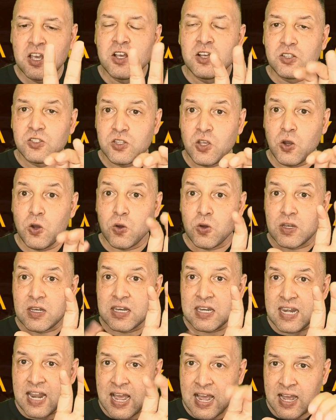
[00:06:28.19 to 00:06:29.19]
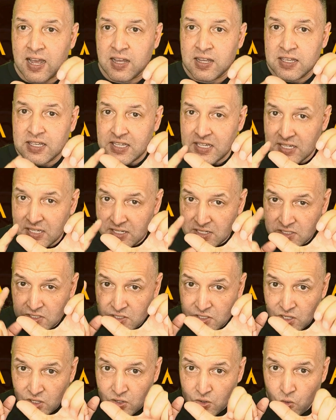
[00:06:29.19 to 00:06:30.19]
So Na
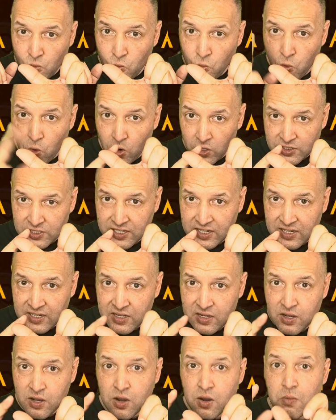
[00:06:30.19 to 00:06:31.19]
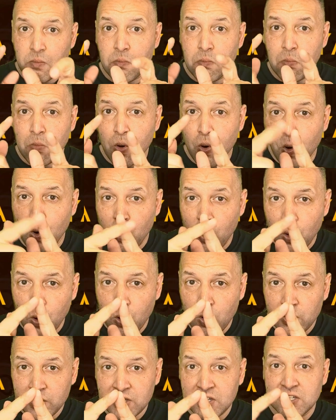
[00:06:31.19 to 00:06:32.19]
is water, Mo
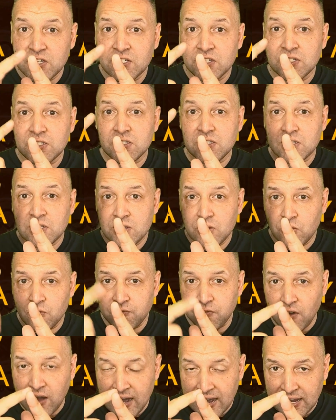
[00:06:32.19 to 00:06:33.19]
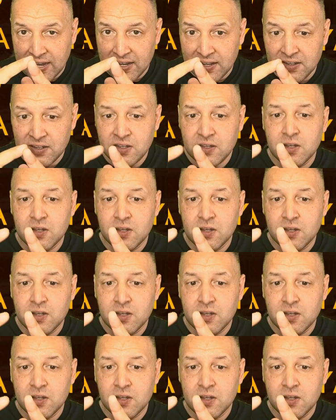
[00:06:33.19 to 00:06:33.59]
is fire,